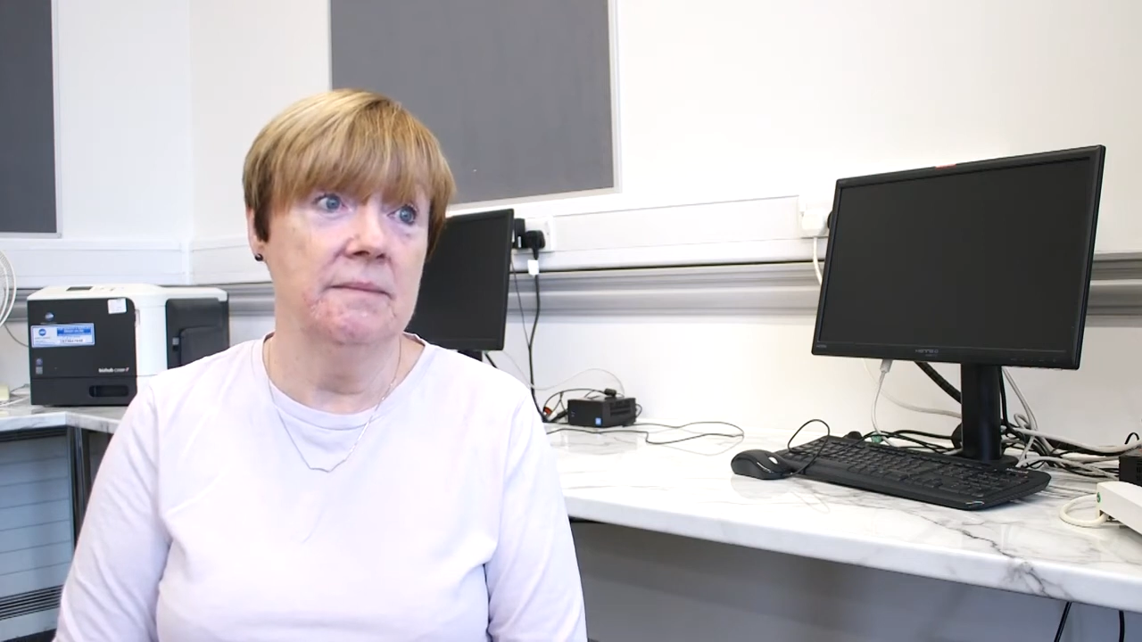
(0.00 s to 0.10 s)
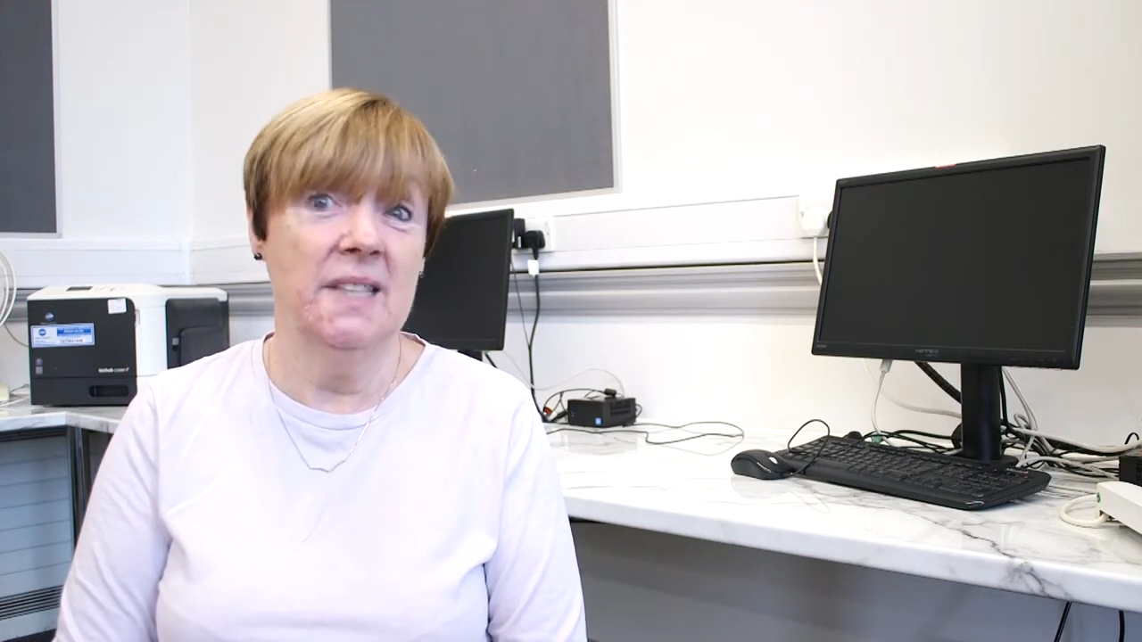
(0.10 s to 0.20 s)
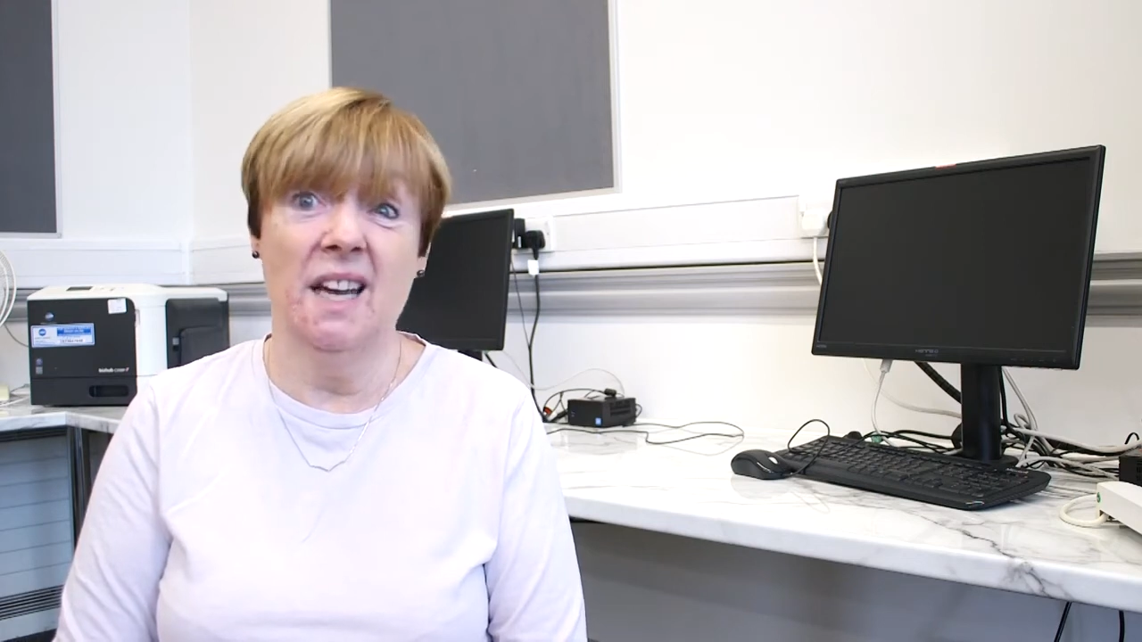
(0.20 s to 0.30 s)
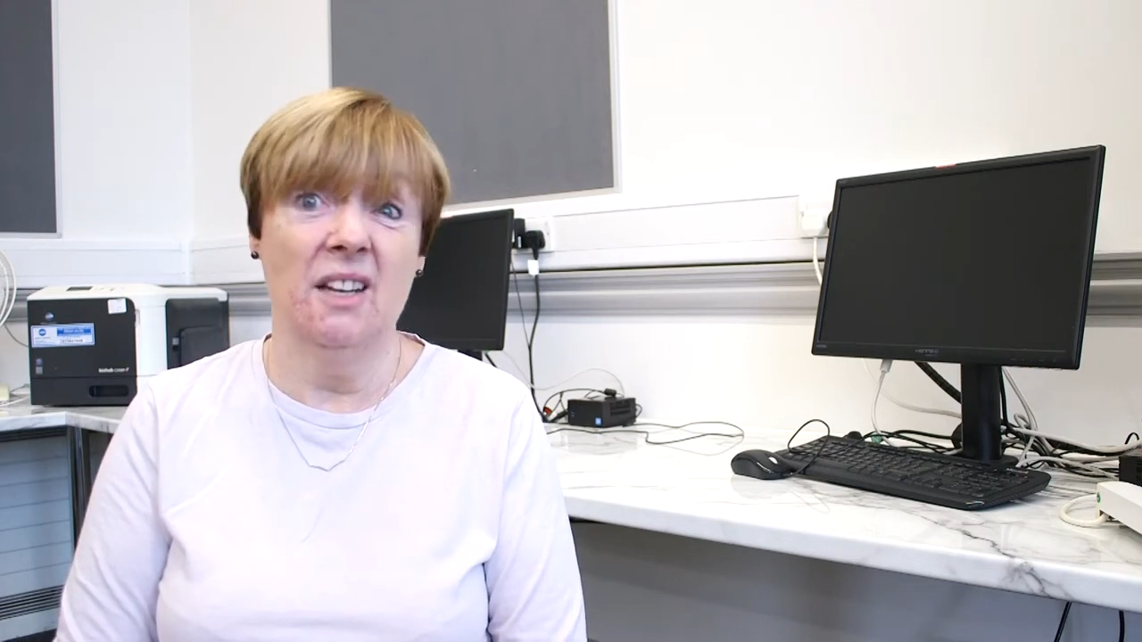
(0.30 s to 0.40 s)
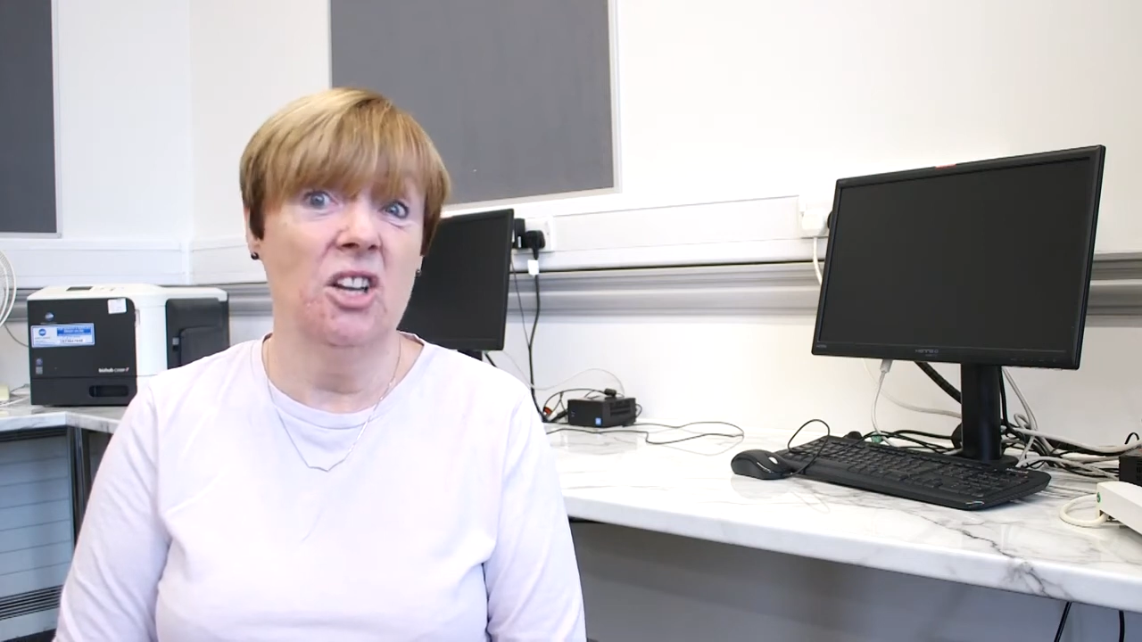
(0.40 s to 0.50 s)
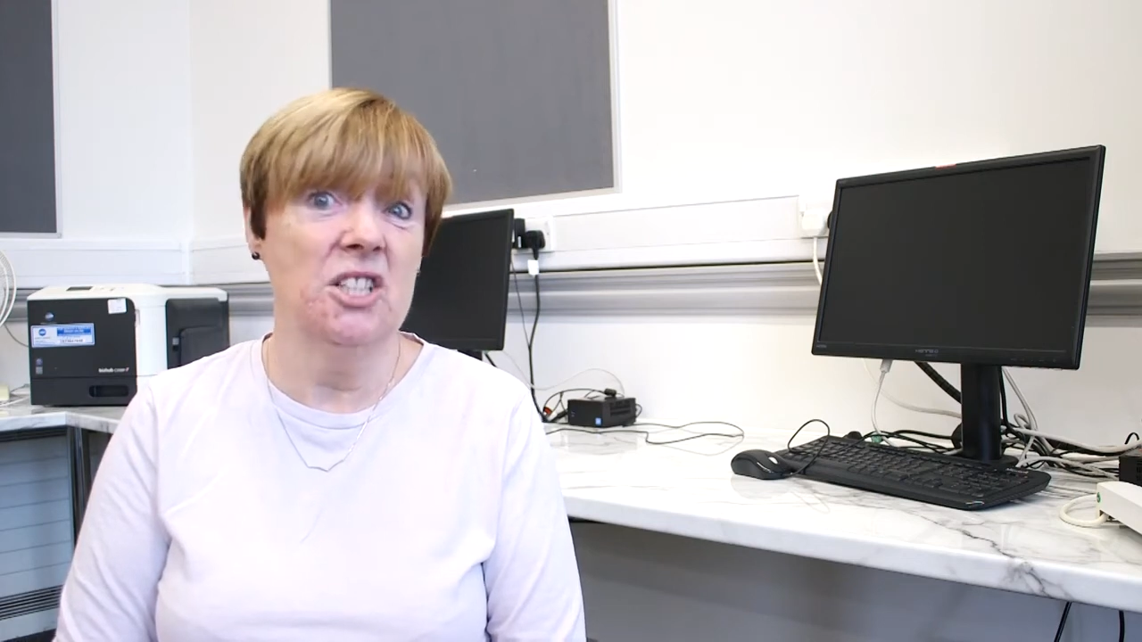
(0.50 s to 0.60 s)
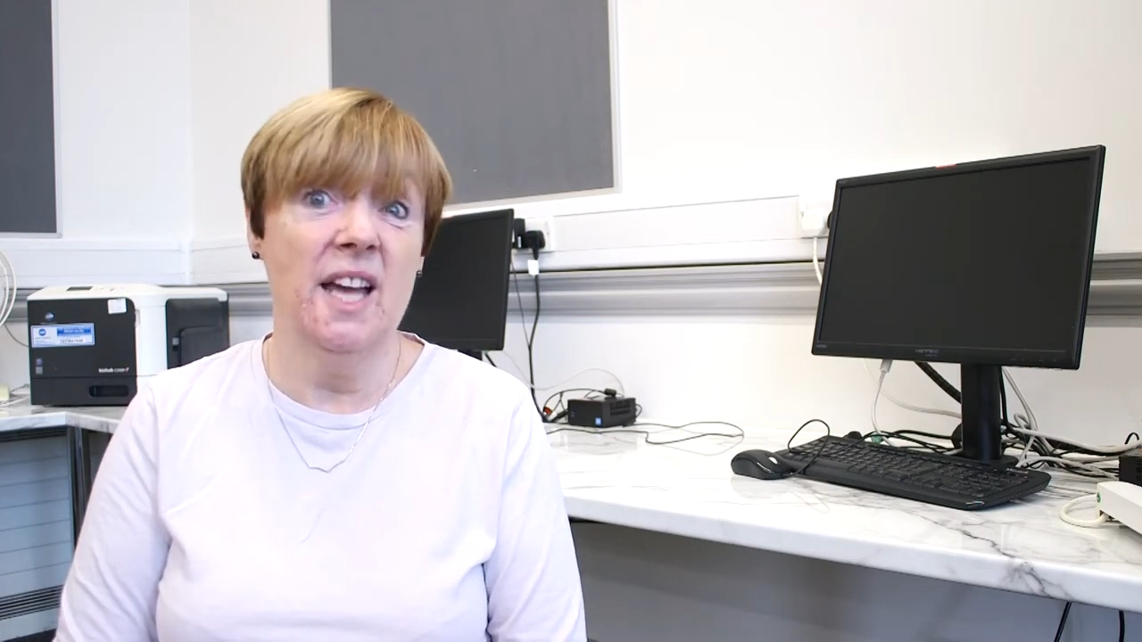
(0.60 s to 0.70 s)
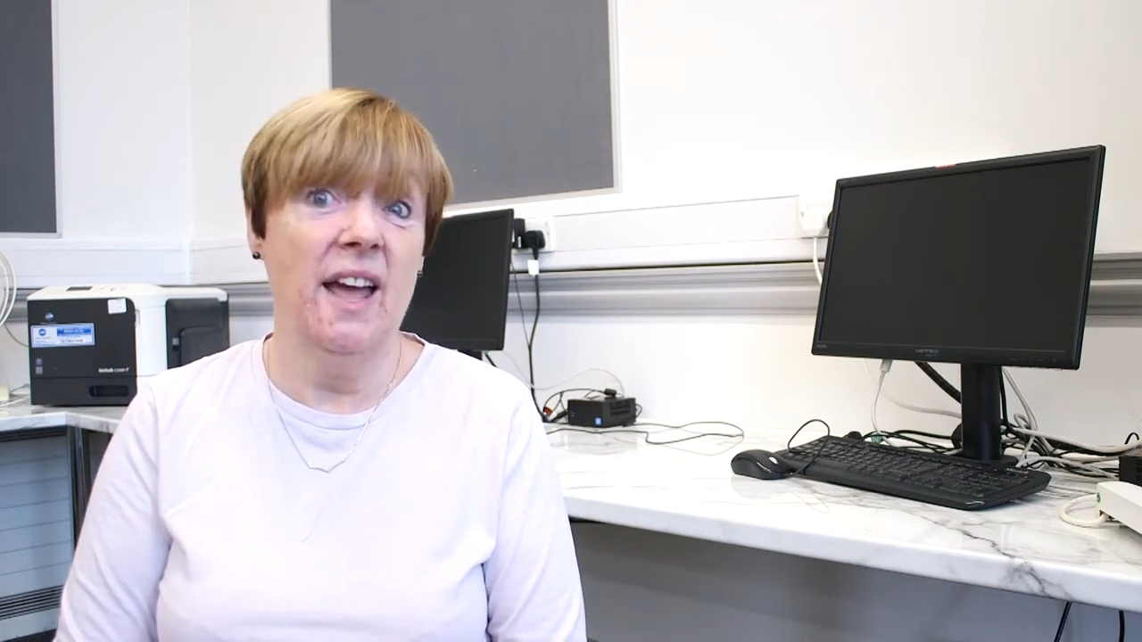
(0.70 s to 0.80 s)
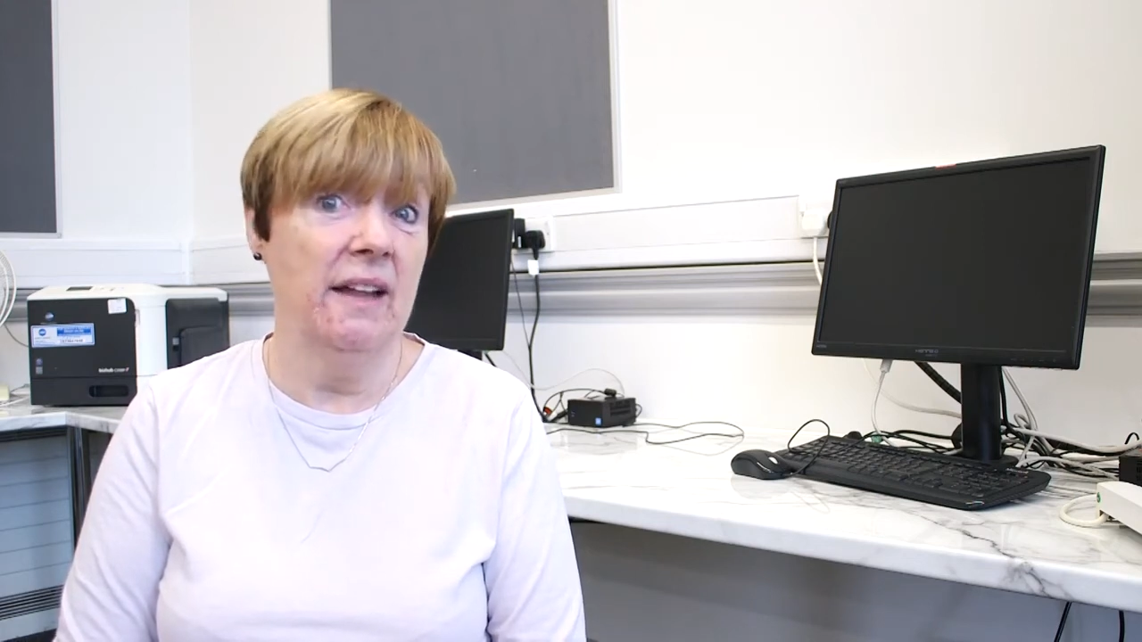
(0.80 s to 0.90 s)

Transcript: You get a lot of